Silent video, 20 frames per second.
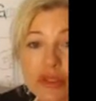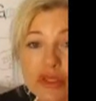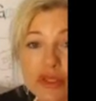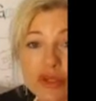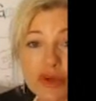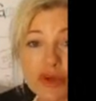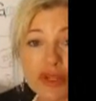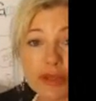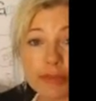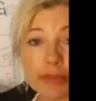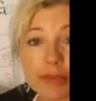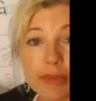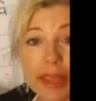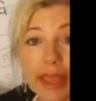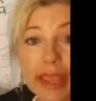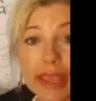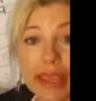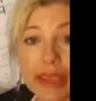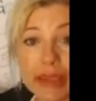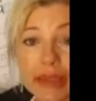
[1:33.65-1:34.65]
You're going to be
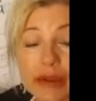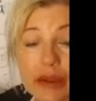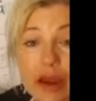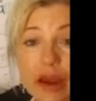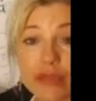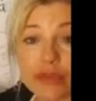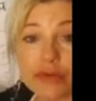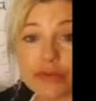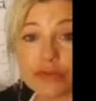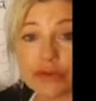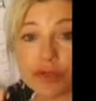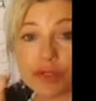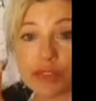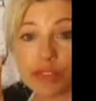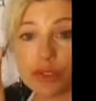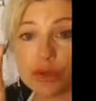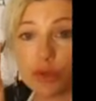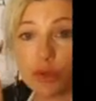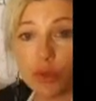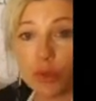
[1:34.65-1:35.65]
paid on the
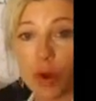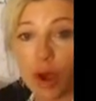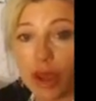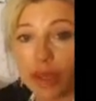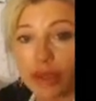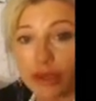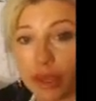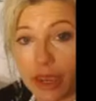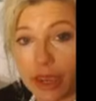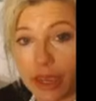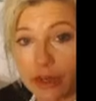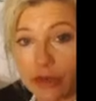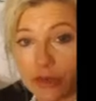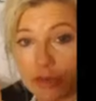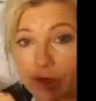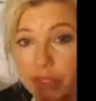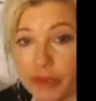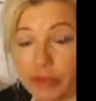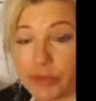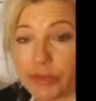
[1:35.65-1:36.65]
first
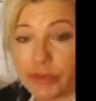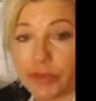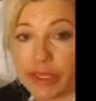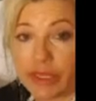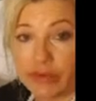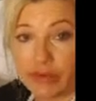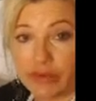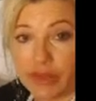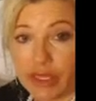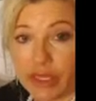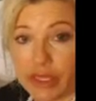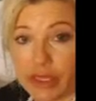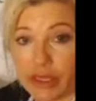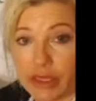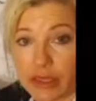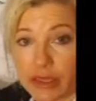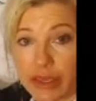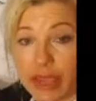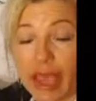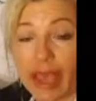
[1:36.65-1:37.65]
100 PV
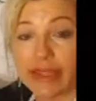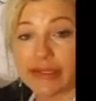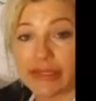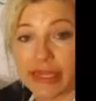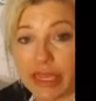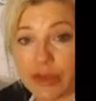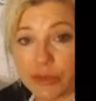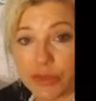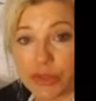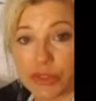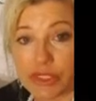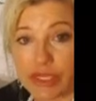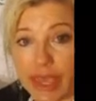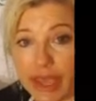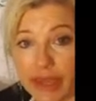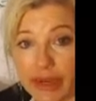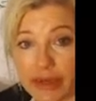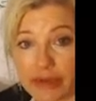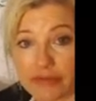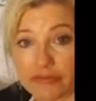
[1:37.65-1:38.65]
at
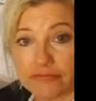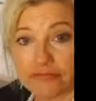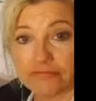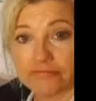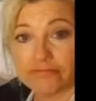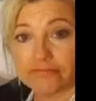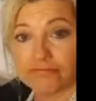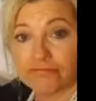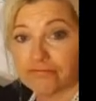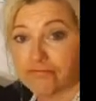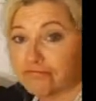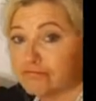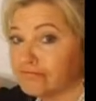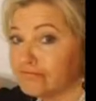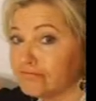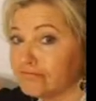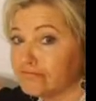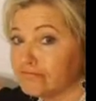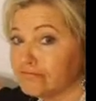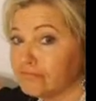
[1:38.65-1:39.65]
10%.
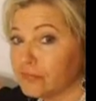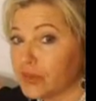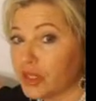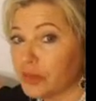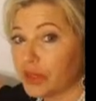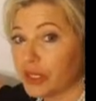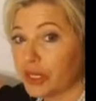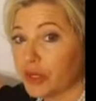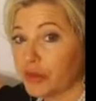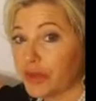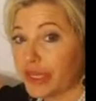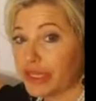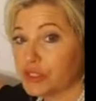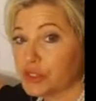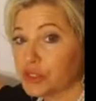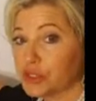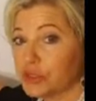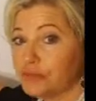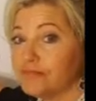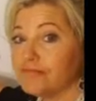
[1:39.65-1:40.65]
Anybody know the
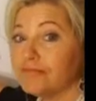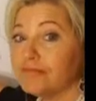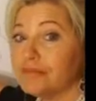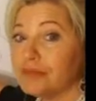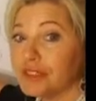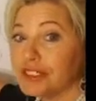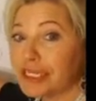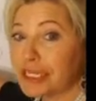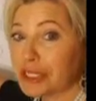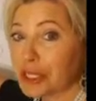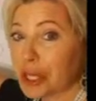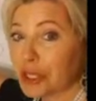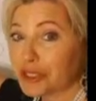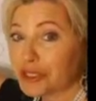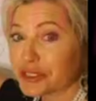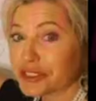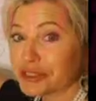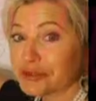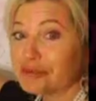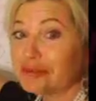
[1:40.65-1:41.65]
answer?
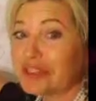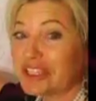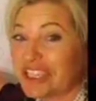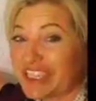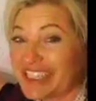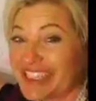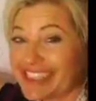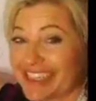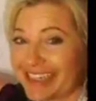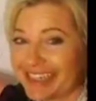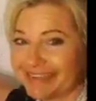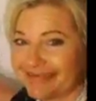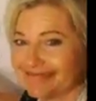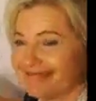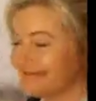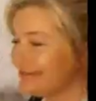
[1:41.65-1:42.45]
$10. Really easy.